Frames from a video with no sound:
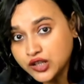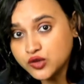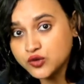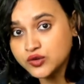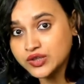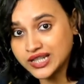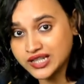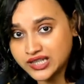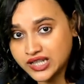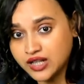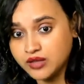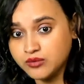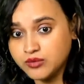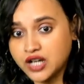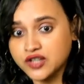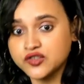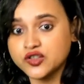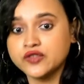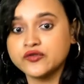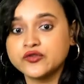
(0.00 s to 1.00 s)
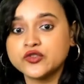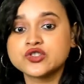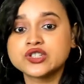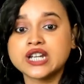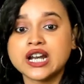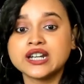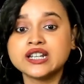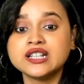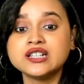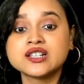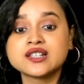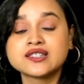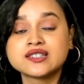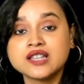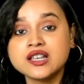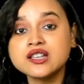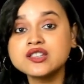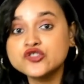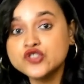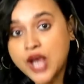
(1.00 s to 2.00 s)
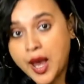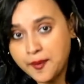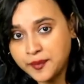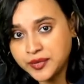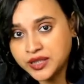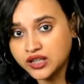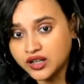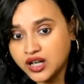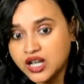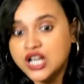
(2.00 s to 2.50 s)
to 16 marks. So if you study just this chapter,